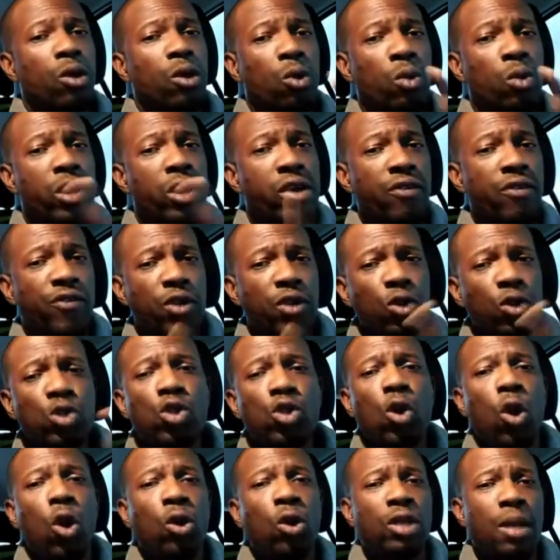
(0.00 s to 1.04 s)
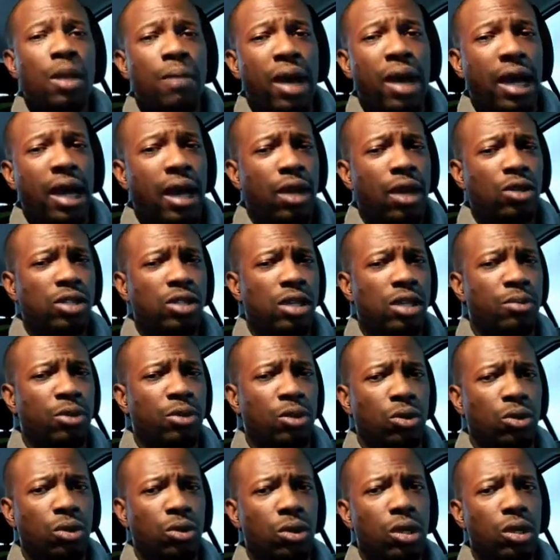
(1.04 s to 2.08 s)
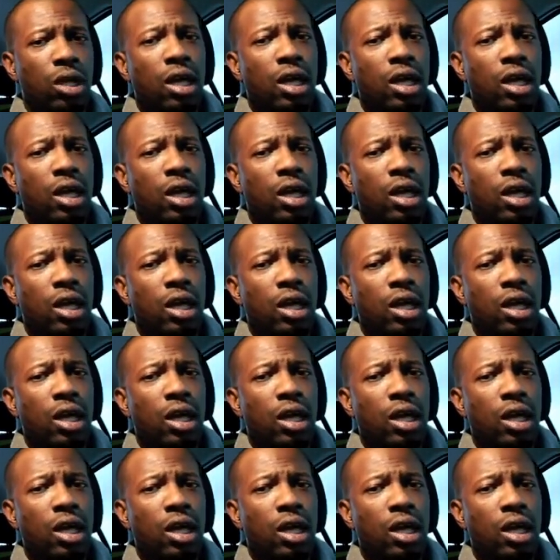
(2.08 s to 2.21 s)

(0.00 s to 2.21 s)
We refuse to hold them accountable.